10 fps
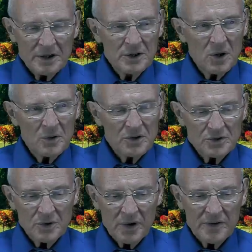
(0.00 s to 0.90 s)
to know the
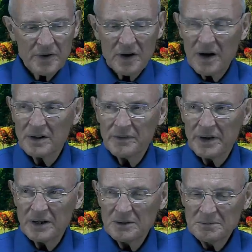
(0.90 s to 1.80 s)
story of the Garden of
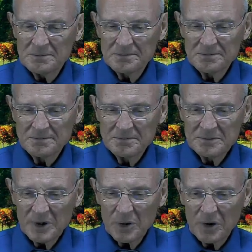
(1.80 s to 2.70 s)
Eden
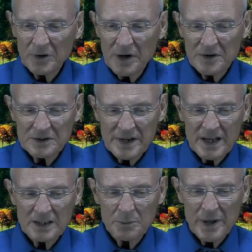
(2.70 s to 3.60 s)
in order to
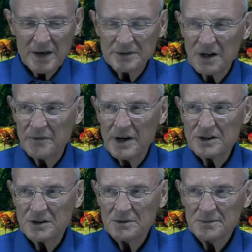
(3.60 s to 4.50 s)
understand the plan of
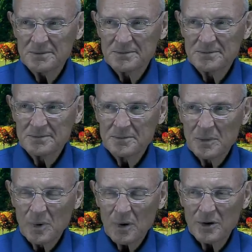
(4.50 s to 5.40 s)
salvation?
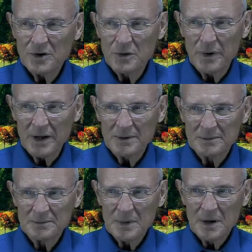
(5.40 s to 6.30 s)
Or do we?
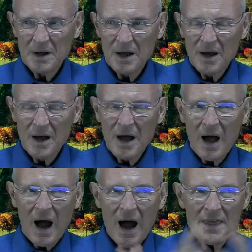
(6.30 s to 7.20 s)

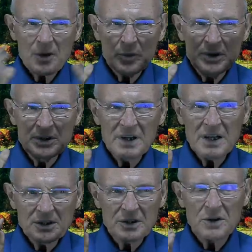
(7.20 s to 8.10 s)
I think we
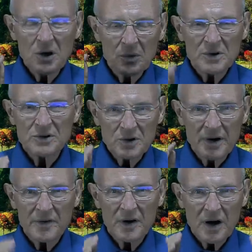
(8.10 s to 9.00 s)
need to know the
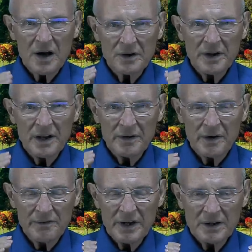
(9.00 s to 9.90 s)
story of the Garden
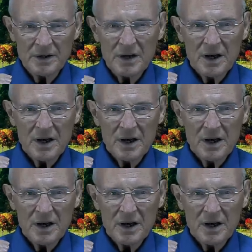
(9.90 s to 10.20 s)
of Eden